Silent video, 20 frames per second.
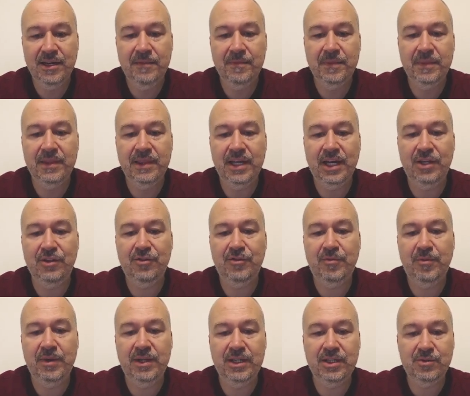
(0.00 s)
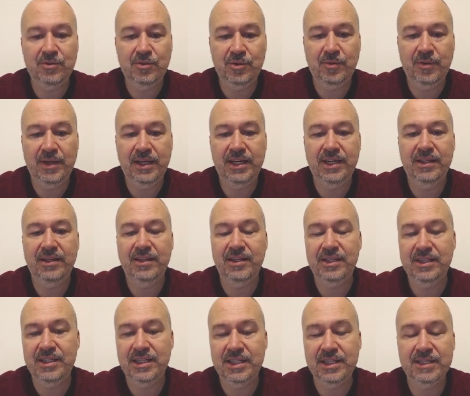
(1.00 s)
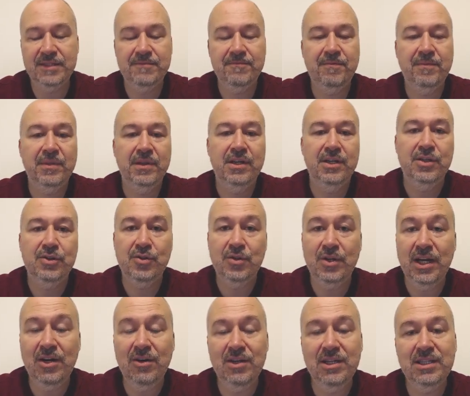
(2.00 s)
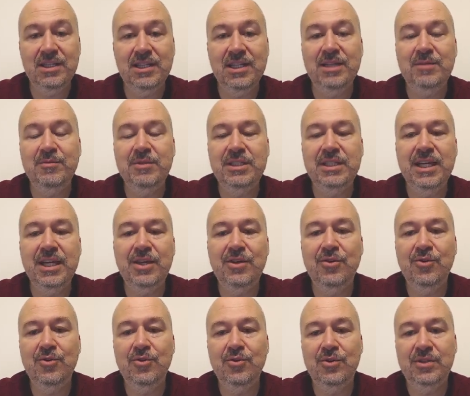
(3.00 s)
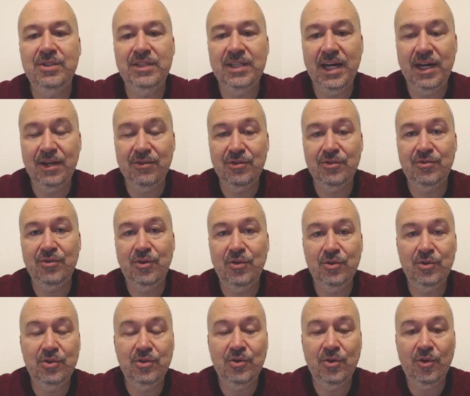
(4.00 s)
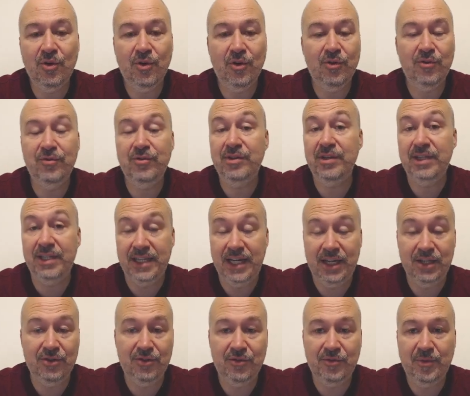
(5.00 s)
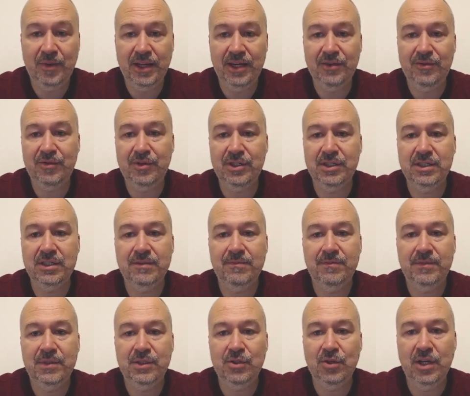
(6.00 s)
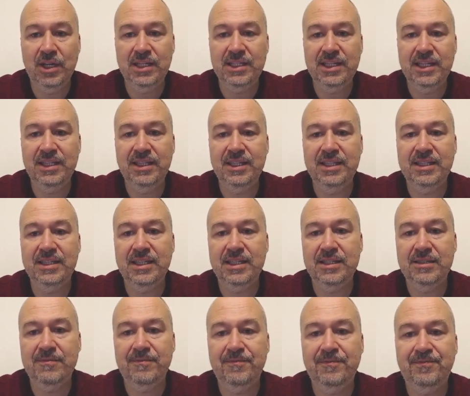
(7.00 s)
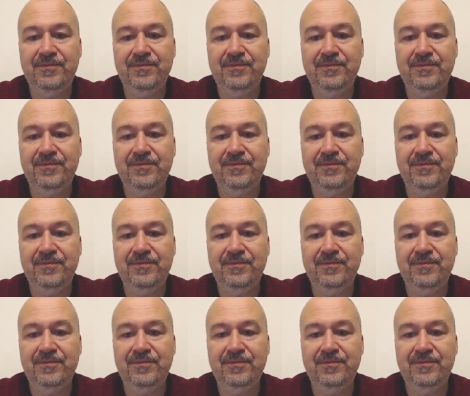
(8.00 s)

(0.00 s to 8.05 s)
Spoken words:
Najdorf players would play d6. So now let me take you down the road of the Najdorf player first. So let's say d6.